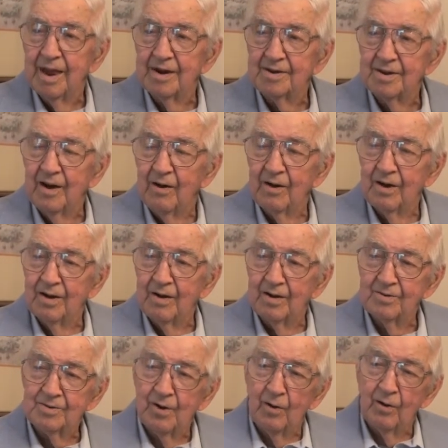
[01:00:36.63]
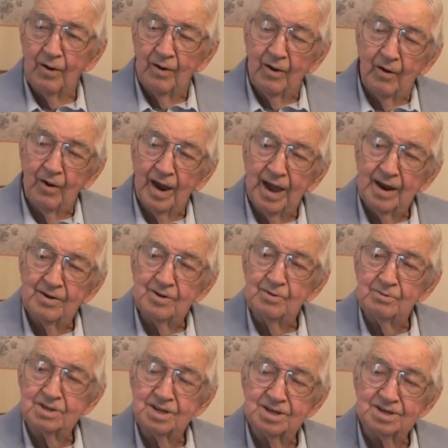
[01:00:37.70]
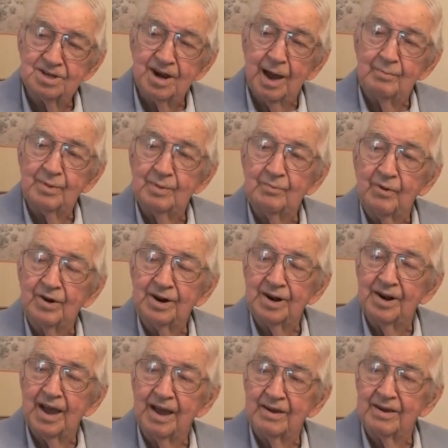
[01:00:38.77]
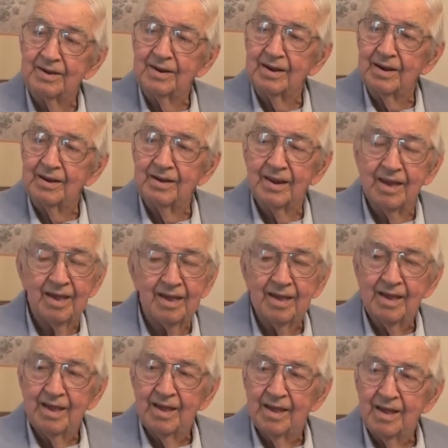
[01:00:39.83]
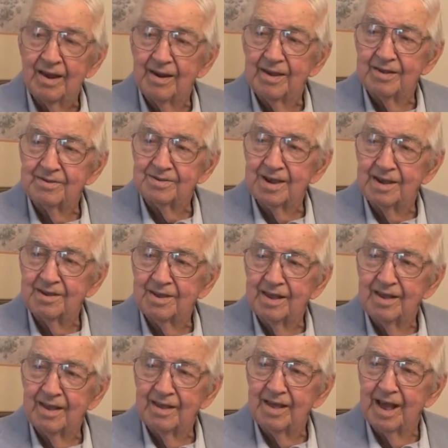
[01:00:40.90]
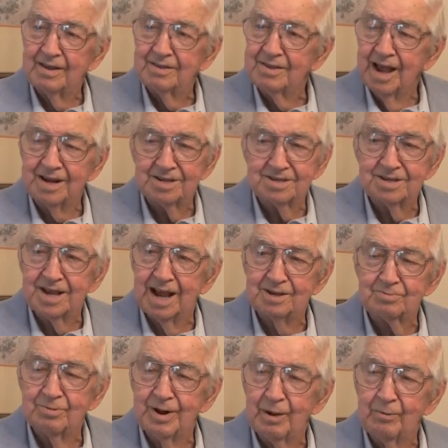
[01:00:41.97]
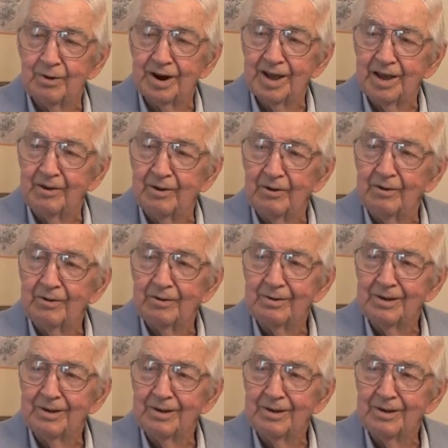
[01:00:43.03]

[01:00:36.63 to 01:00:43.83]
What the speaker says: And all I had to do was just slap him on the neck. And he said, that's what I want to hear.